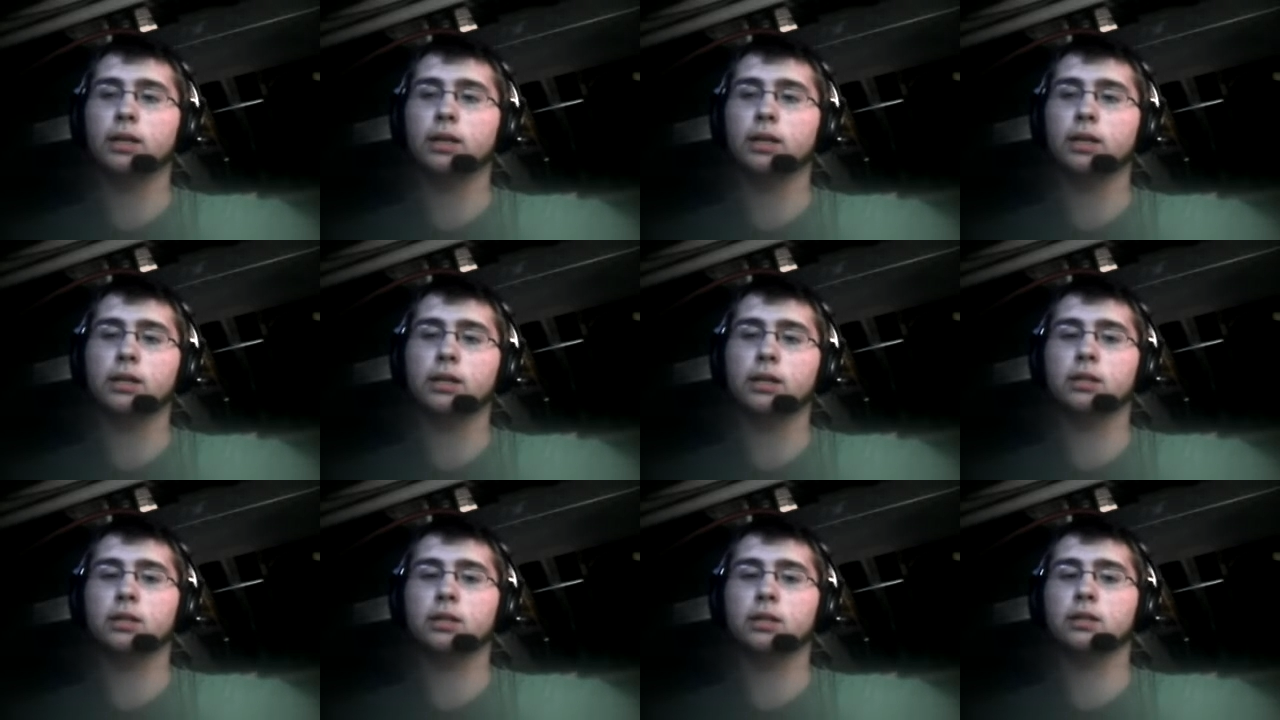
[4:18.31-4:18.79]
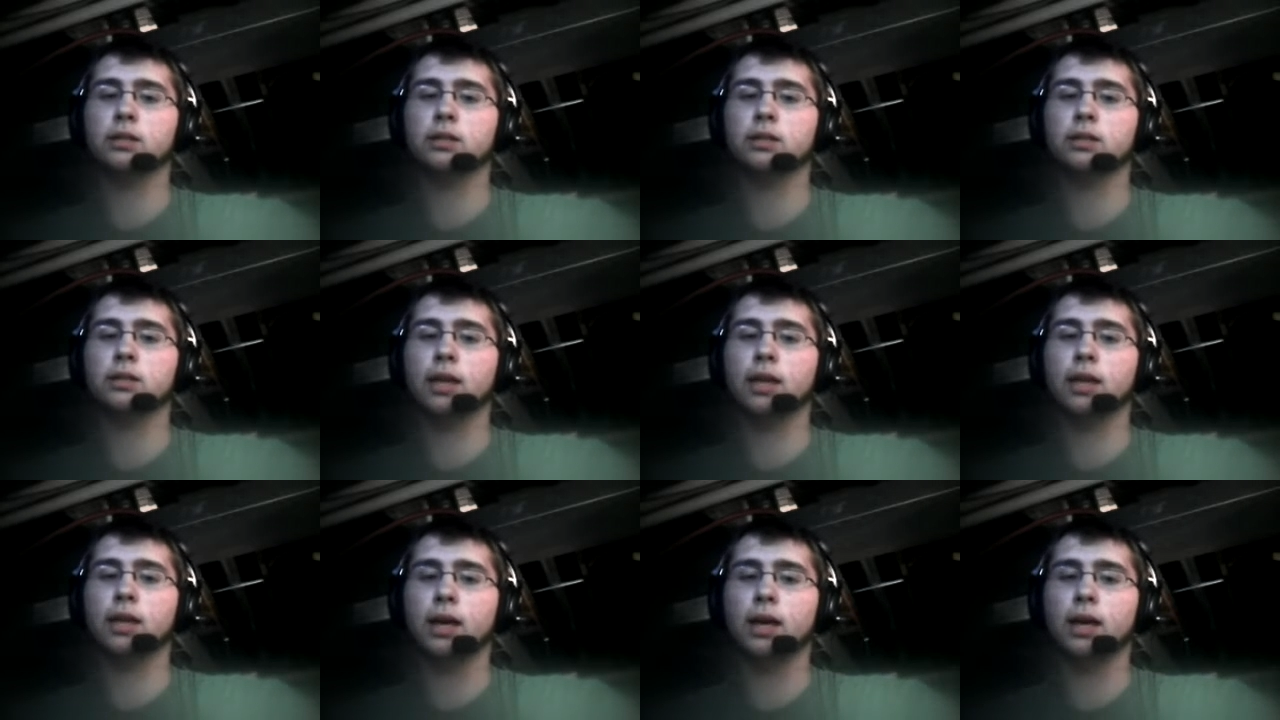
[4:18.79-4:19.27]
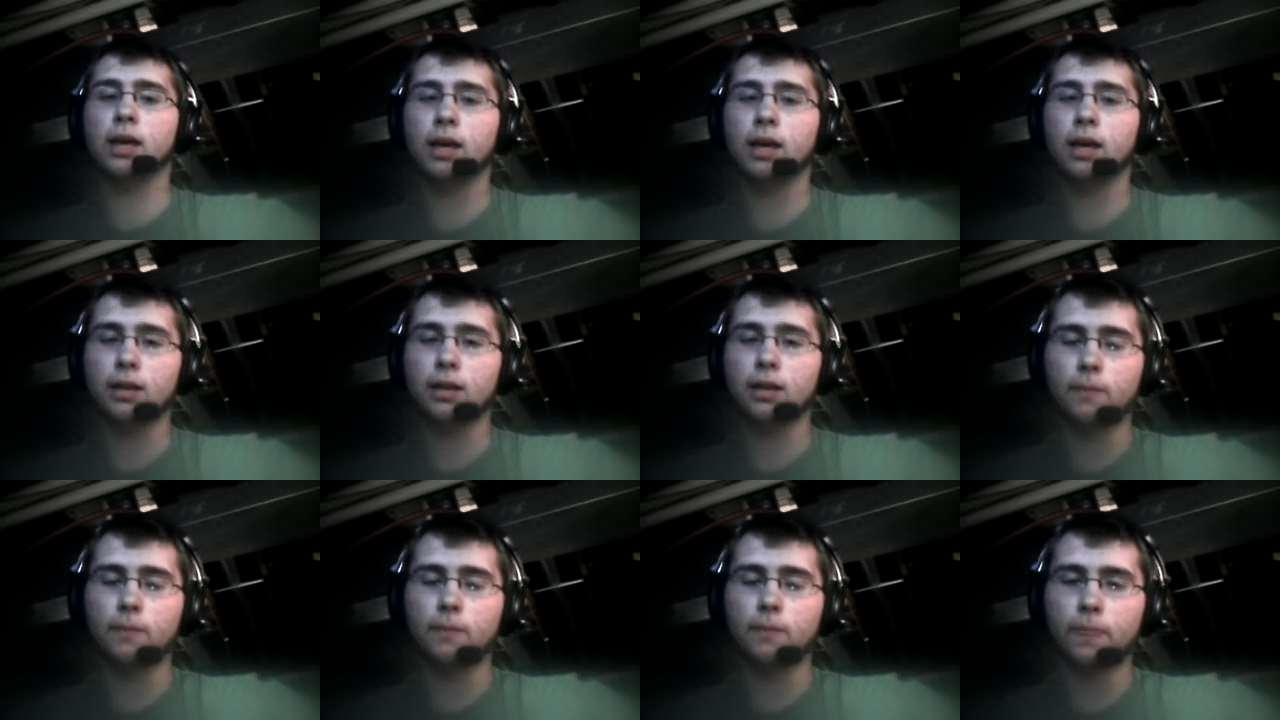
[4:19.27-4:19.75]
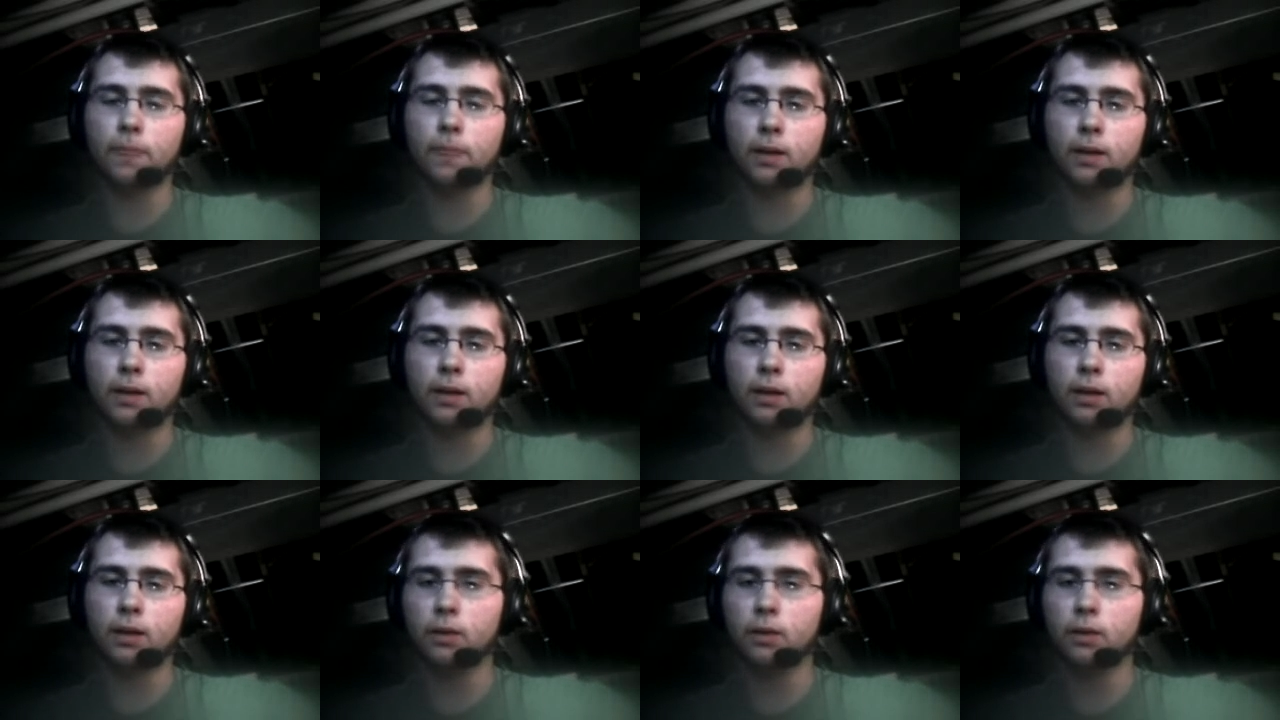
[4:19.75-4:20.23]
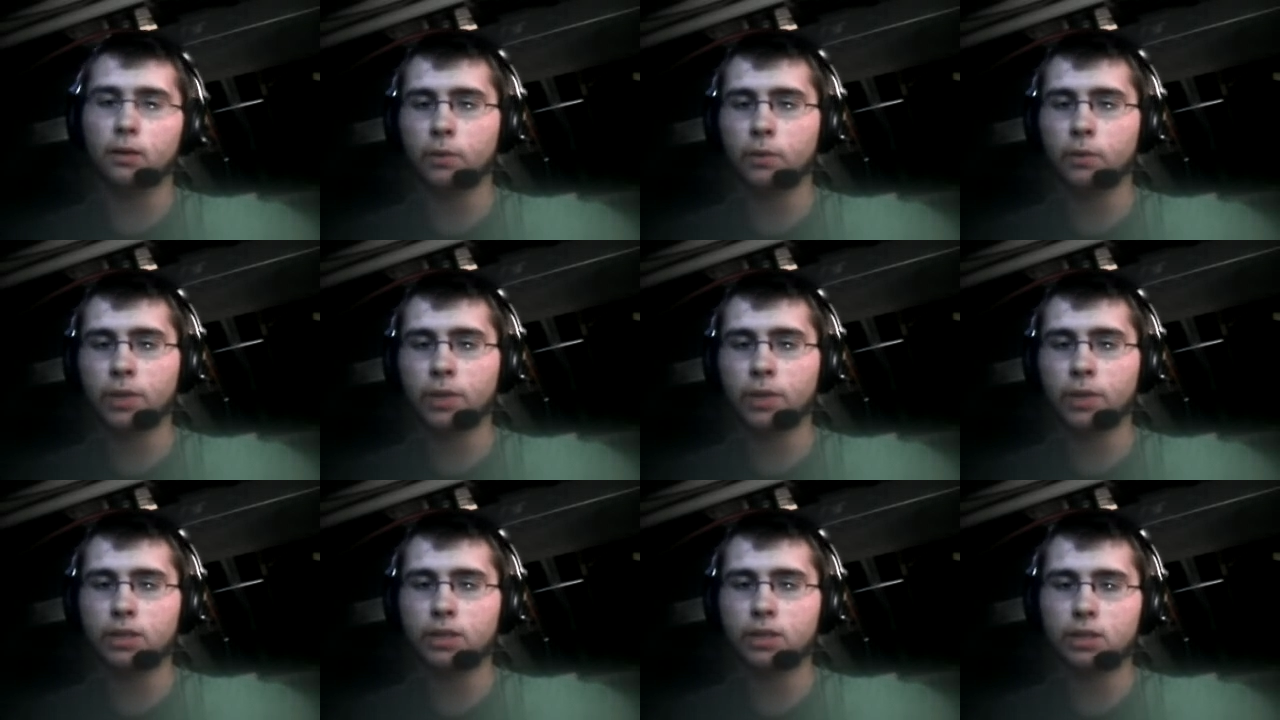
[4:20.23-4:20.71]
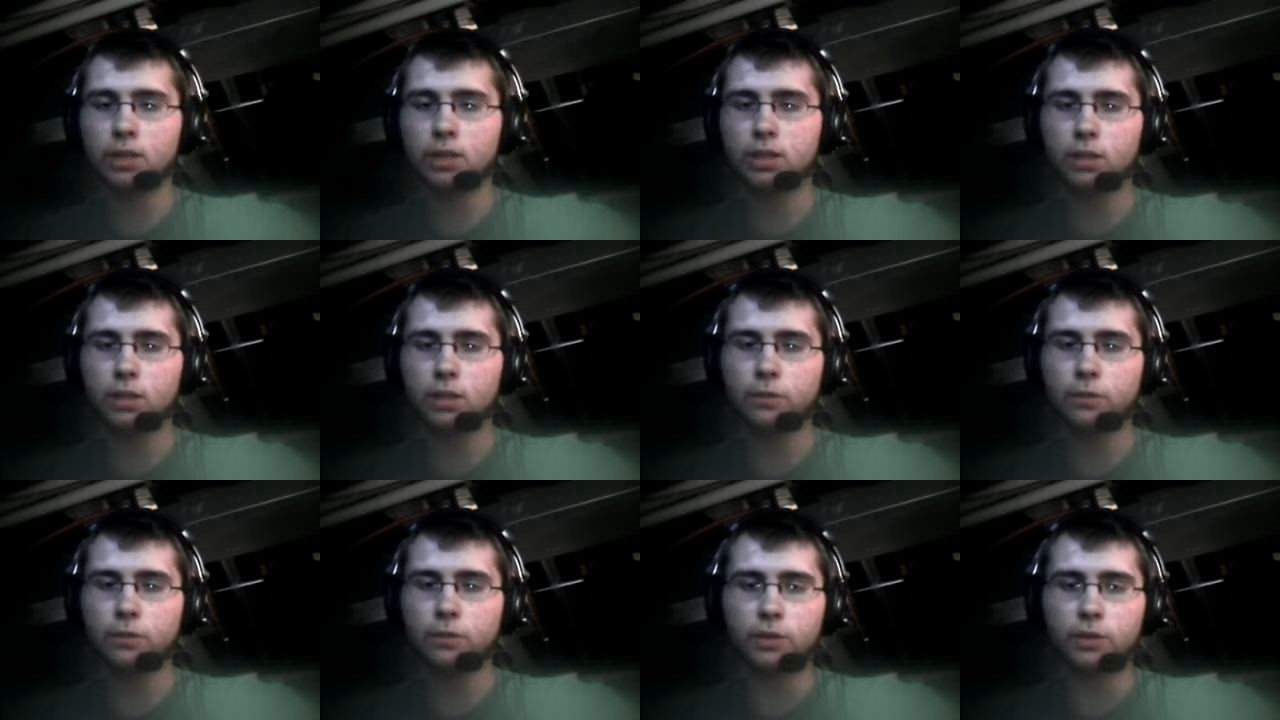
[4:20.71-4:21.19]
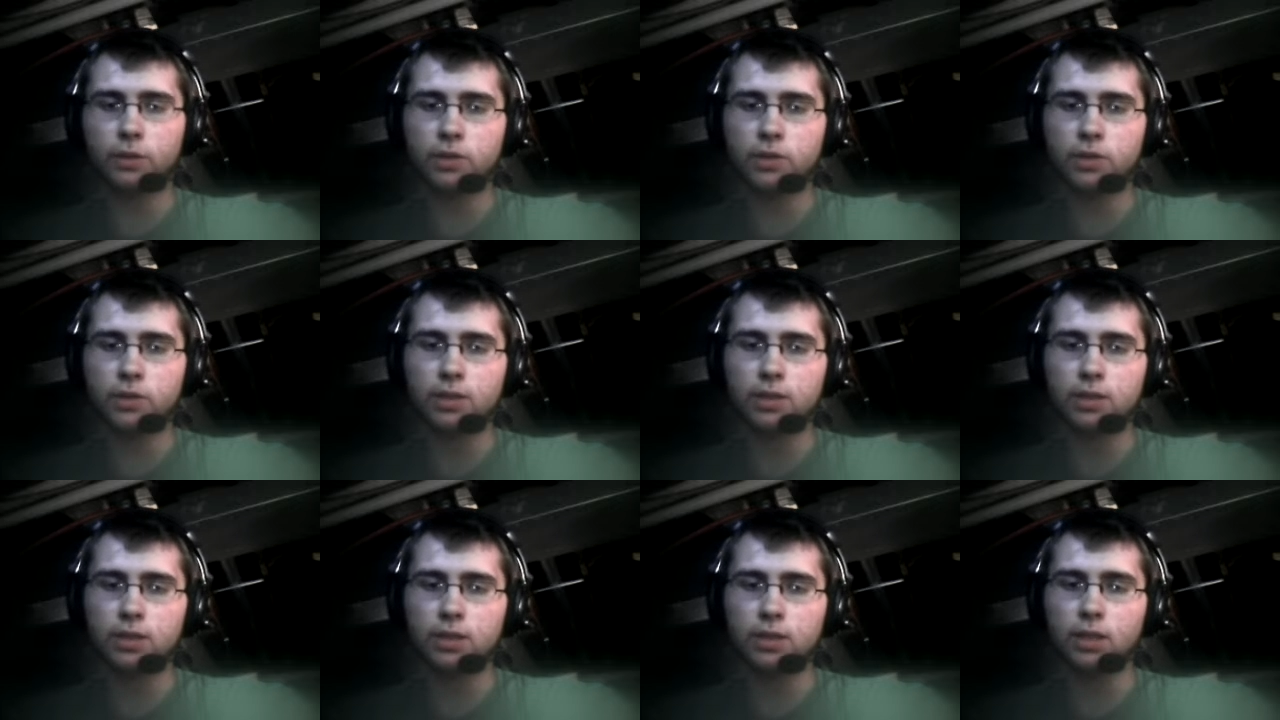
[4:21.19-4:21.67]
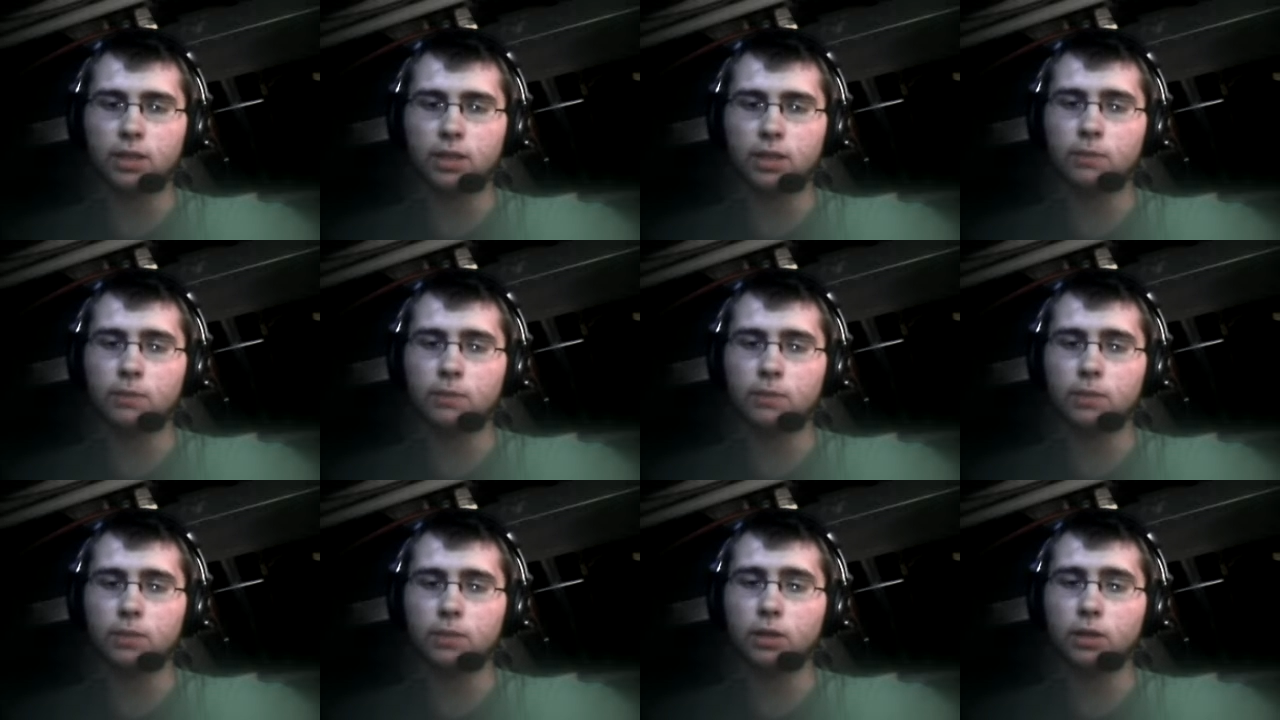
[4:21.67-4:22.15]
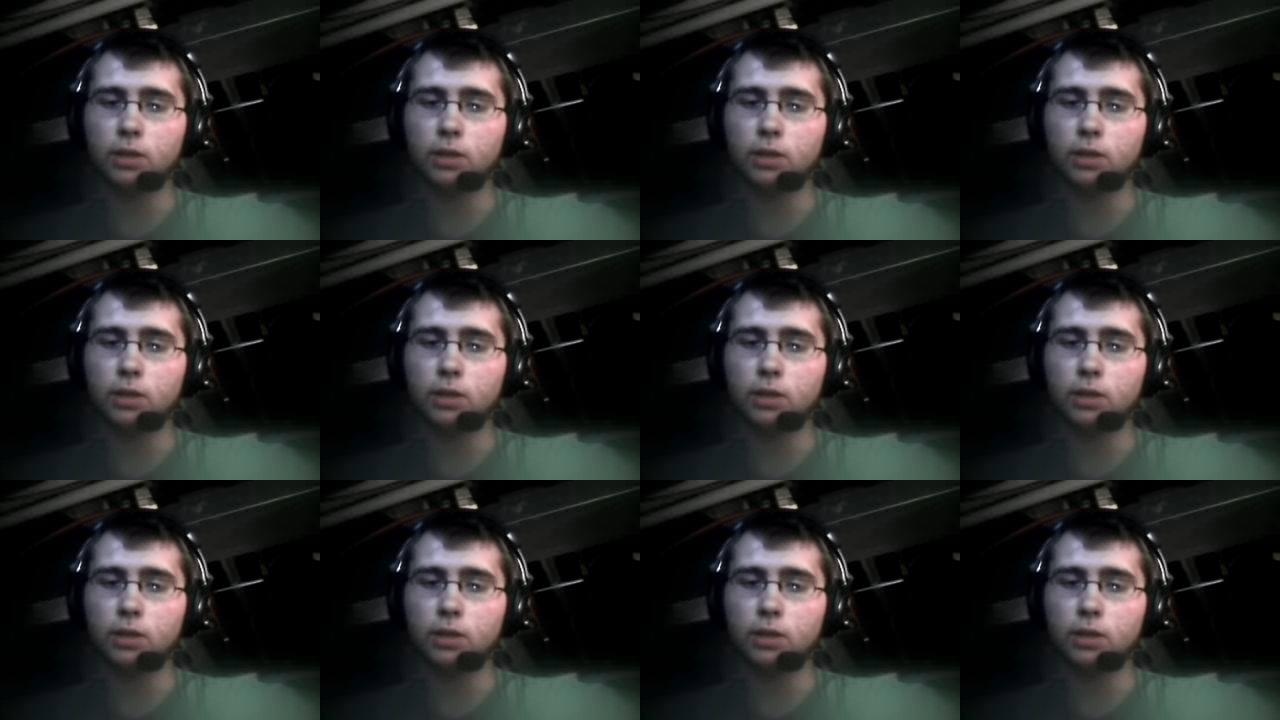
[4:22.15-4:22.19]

is that we win as a team, we lose as a team,